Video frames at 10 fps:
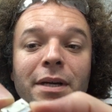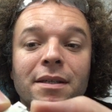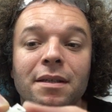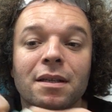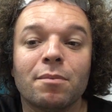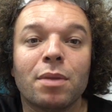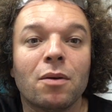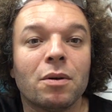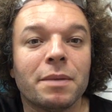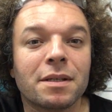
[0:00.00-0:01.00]
basically
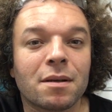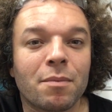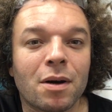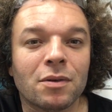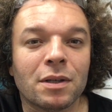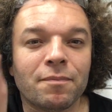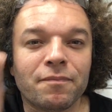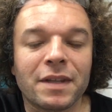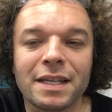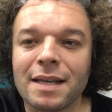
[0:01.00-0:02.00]
blow up this component.
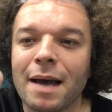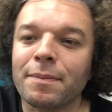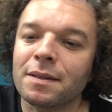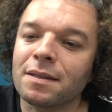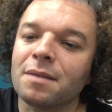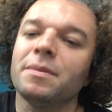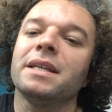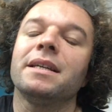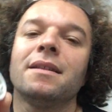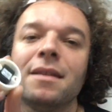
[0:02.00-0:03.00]
This happens to
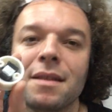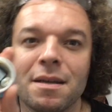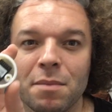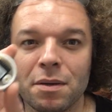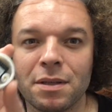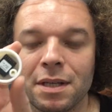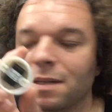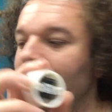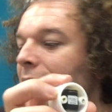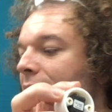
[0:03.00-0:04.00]
be the most
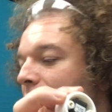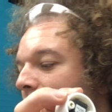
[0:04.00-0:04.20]
expensive